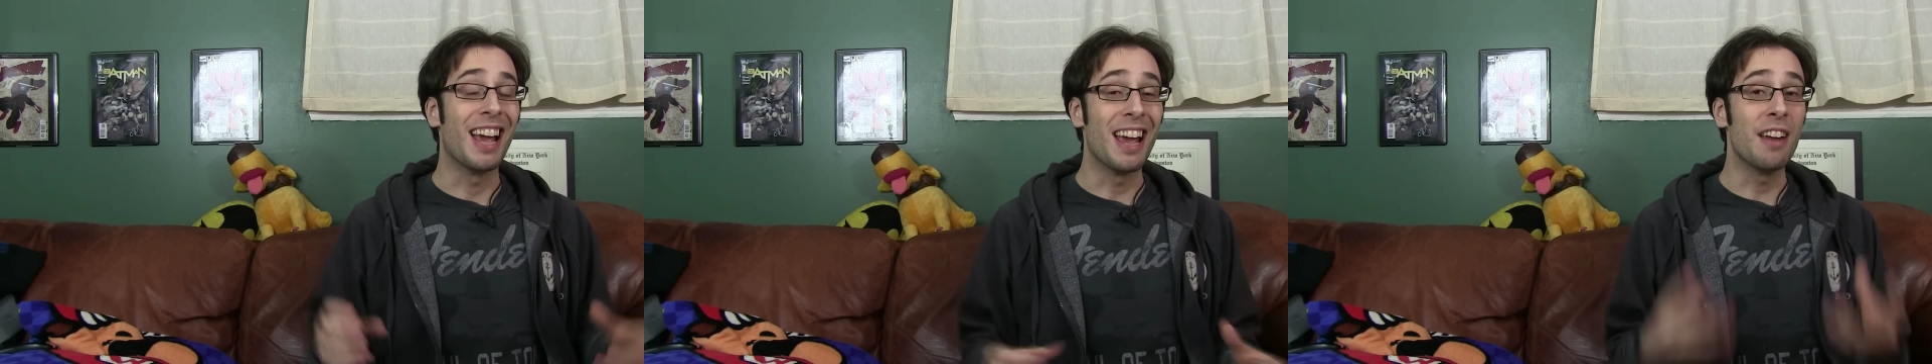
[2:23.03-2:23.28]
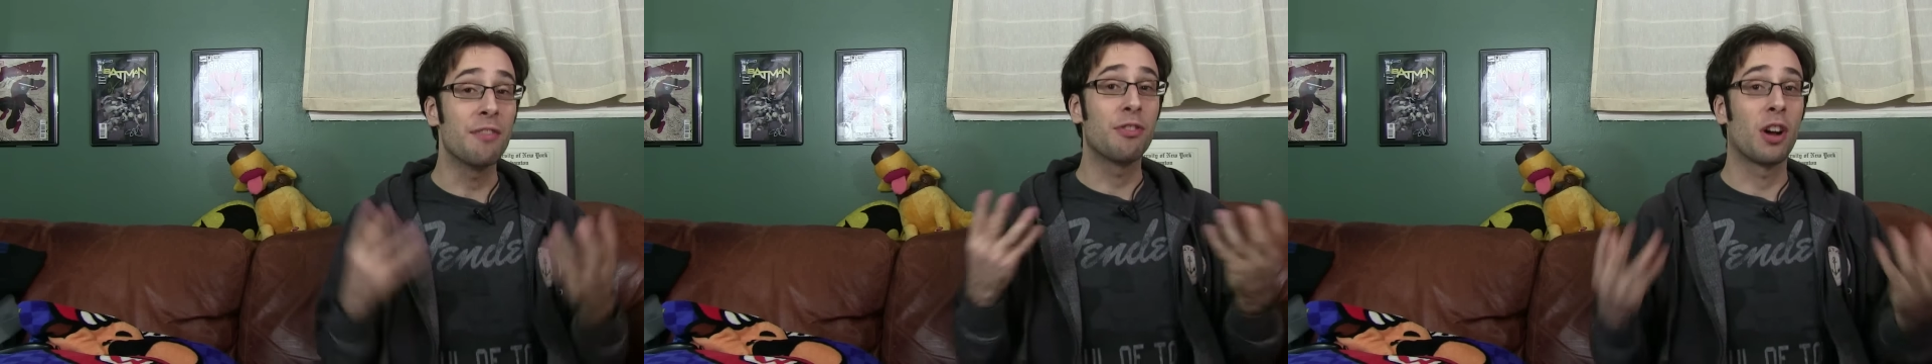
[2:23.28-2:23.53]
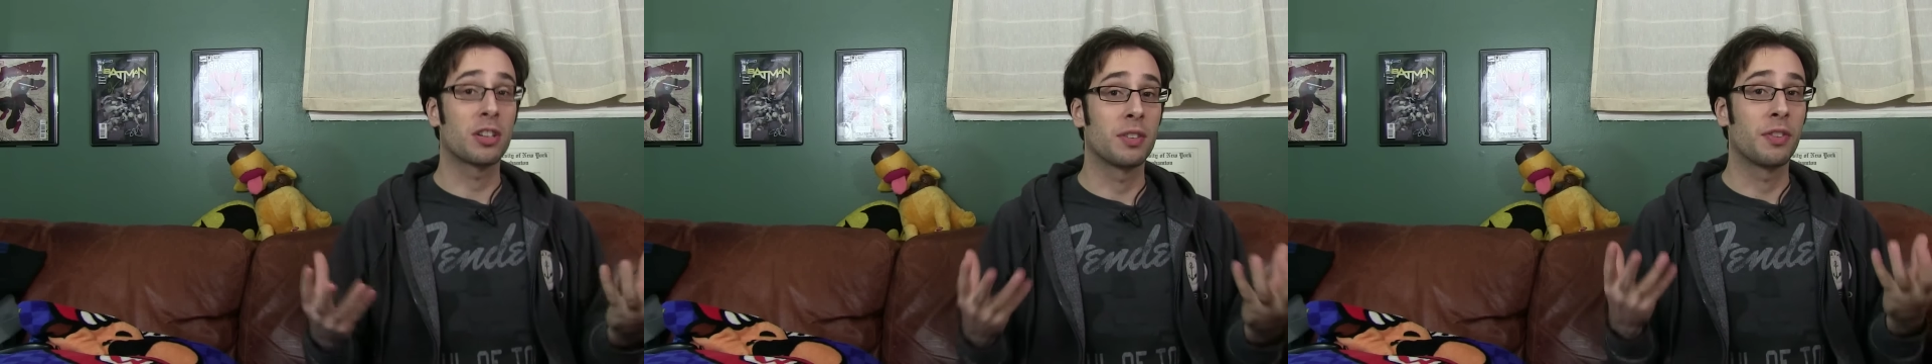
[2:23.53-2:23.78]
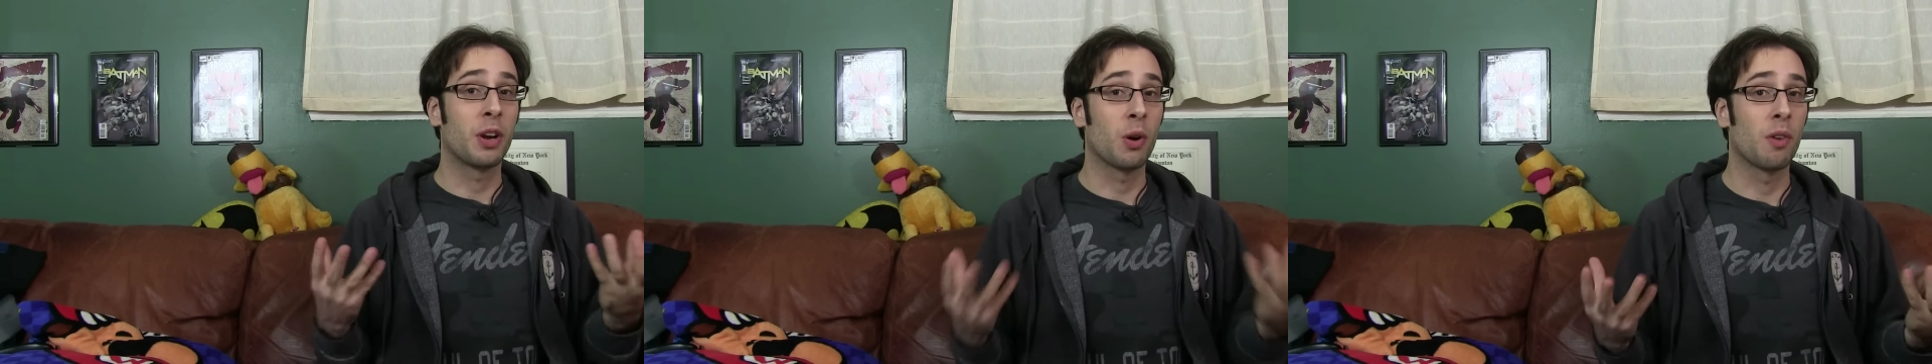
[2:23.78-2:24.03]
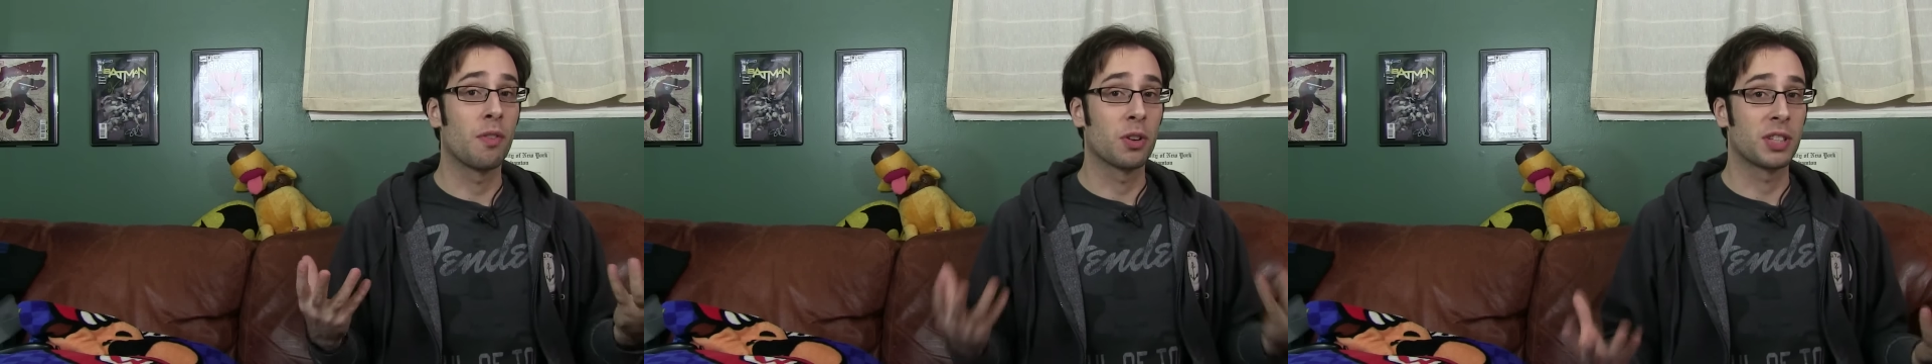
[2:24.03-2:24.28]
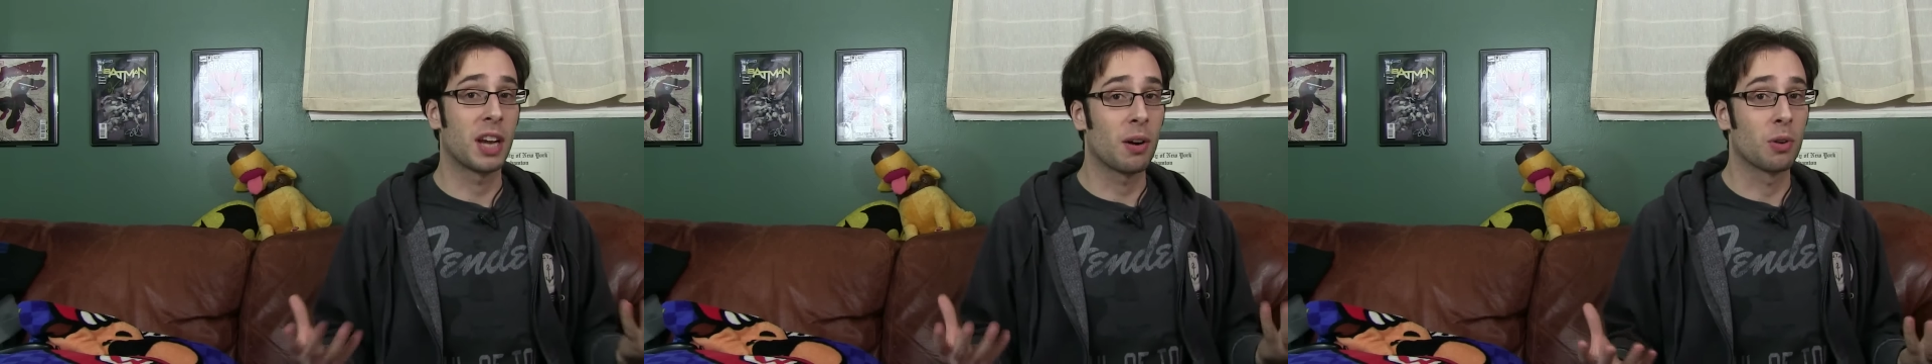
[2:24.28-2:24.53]
influx of hero
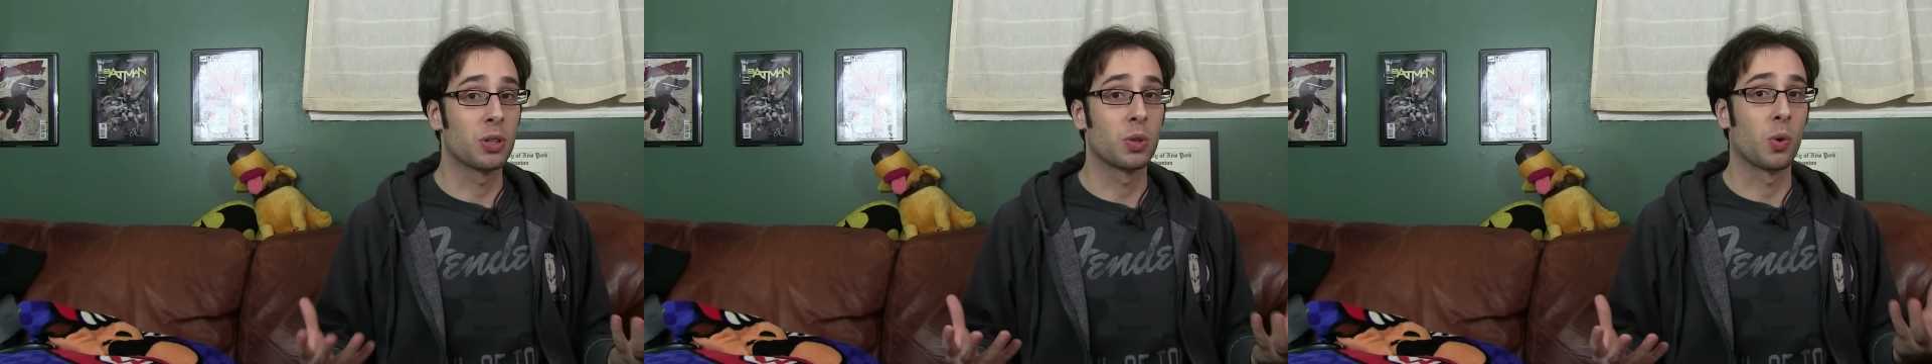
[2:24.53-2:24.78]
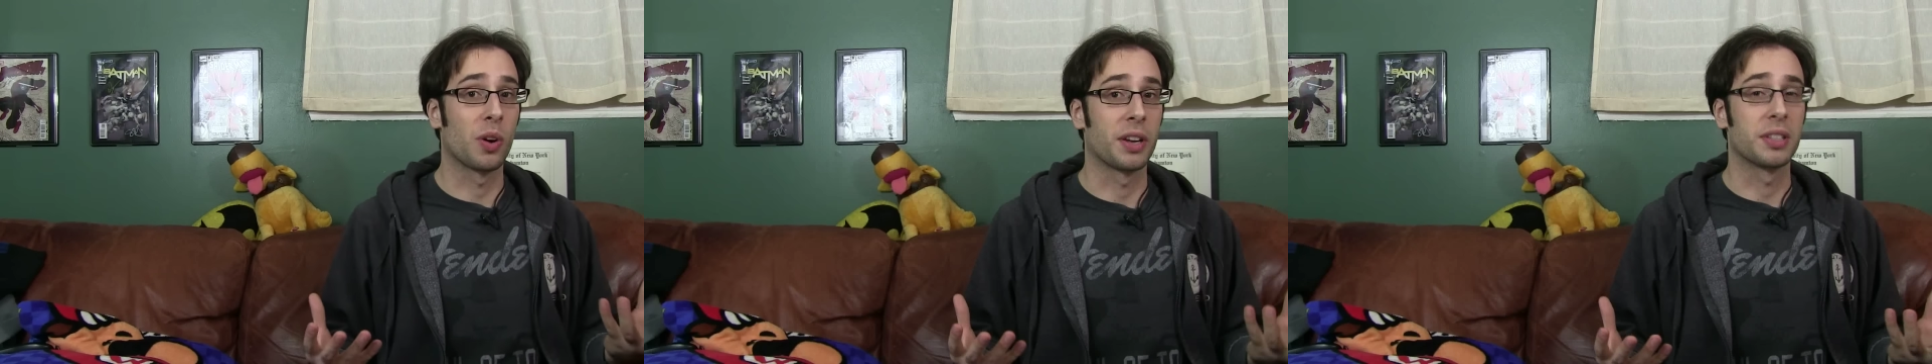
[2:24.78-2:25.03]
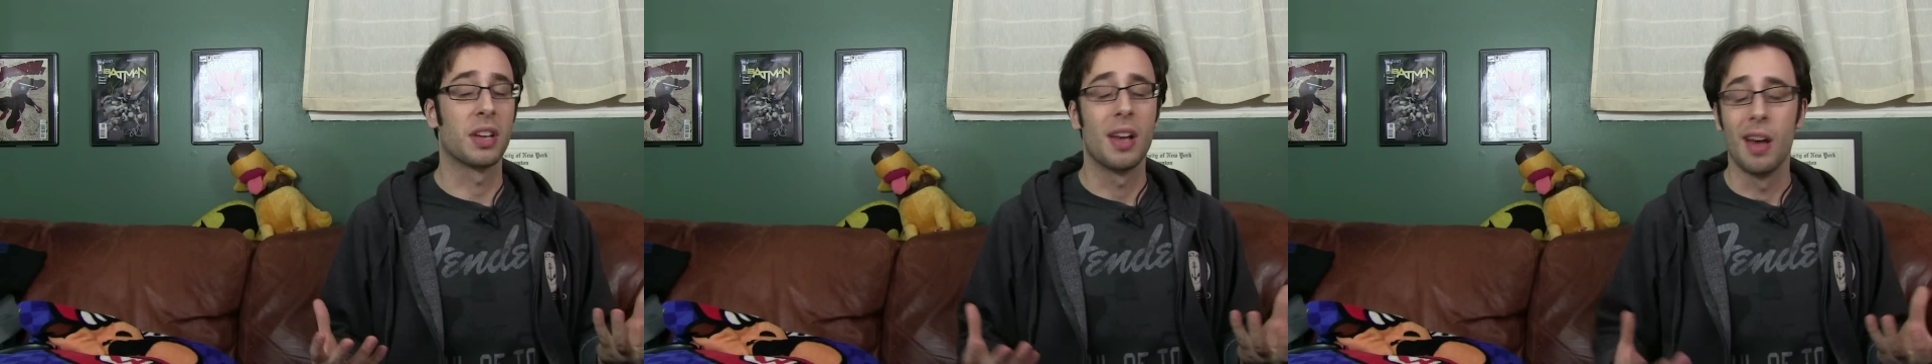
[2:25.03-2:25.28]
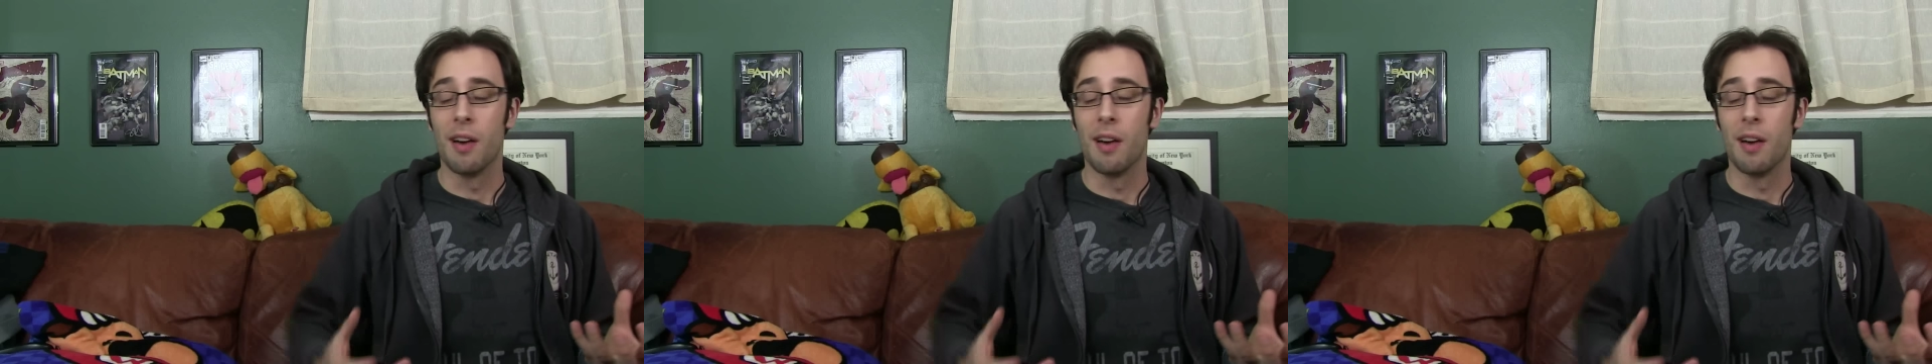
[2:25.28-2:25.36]
versus hero stories,